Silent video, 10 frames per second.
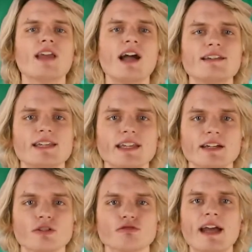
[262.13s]

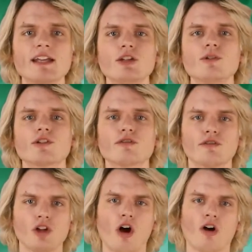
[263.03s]
nineteen, Reddit user
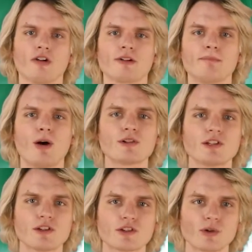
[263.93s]
Flard
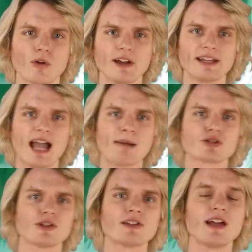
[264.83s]
posted a story
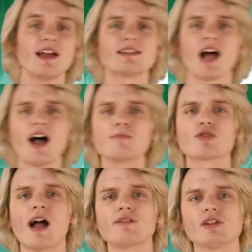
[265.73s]
captioned, "Time
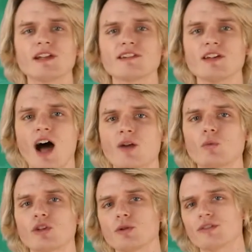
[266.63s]
travel is
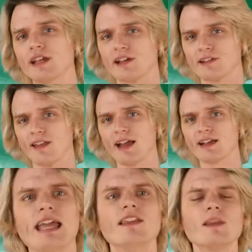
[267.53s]
not what you think it's
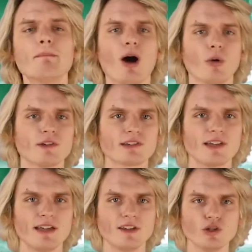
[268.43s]
like." In the
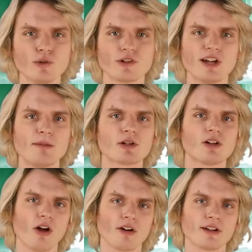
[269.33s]
post, the user named
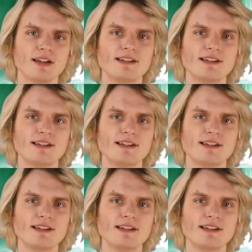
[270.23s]
Clark